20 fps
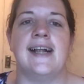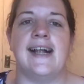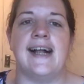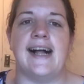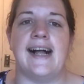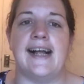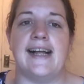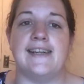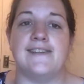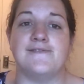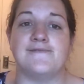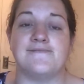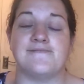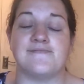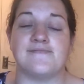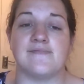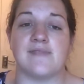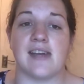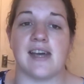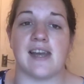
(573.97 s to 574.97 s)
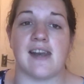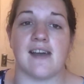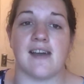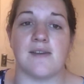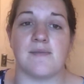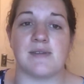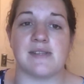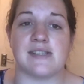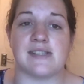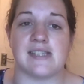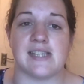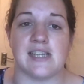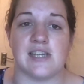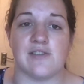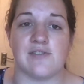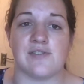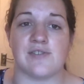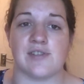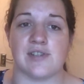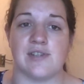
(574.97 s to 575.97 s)
And I will see
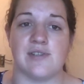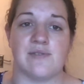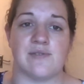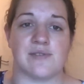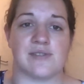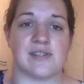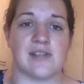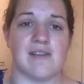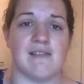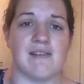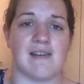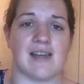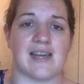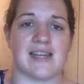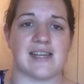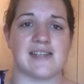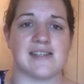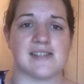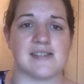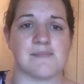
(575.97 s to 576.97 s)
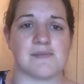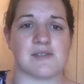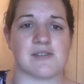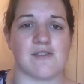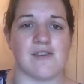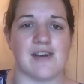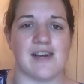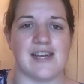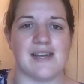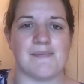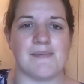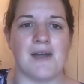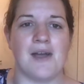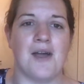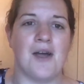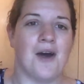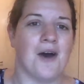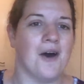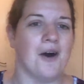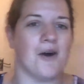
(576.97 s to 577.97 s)
you soon. So like and subscribe.
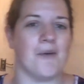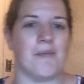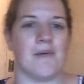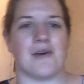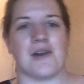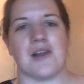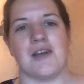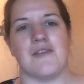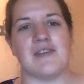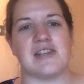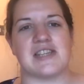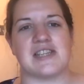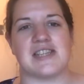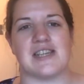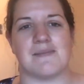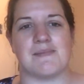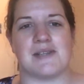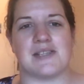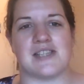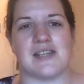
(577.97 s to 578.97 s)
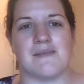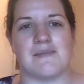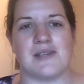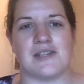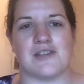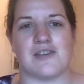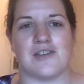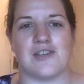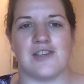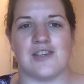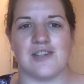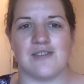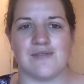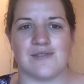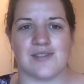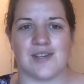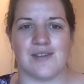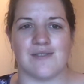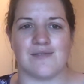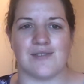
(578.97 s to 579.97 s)
Hop on over to
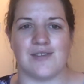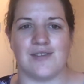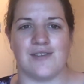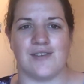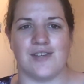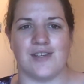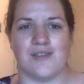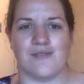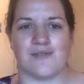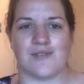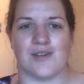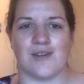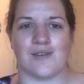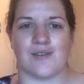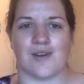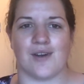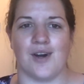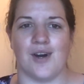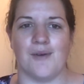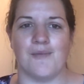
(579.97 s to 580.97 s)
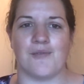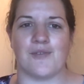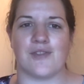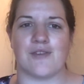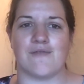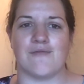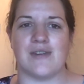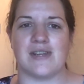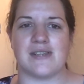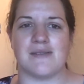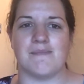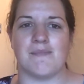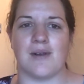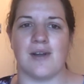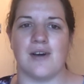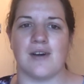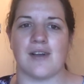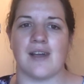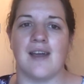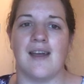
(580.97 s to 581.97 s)
www.youso.com for the written
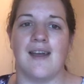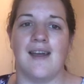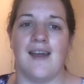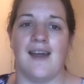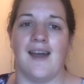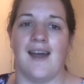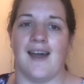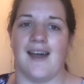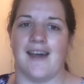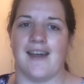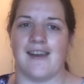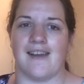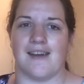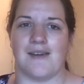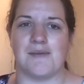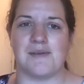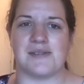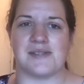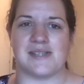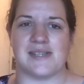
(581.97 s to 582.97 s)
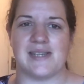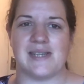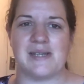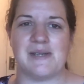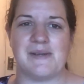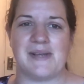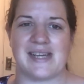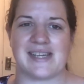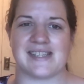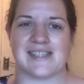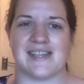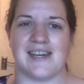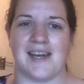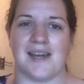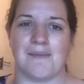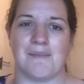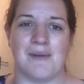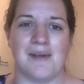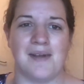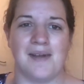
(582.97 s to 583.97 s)
blog. And I will see you next
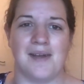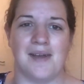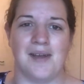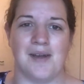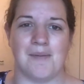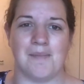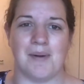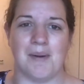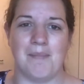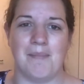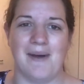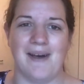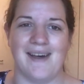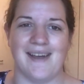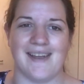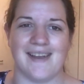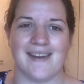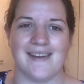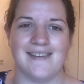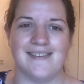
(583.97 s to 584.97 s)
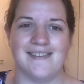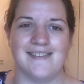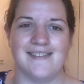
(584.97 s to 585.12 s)
time. Bye-bye.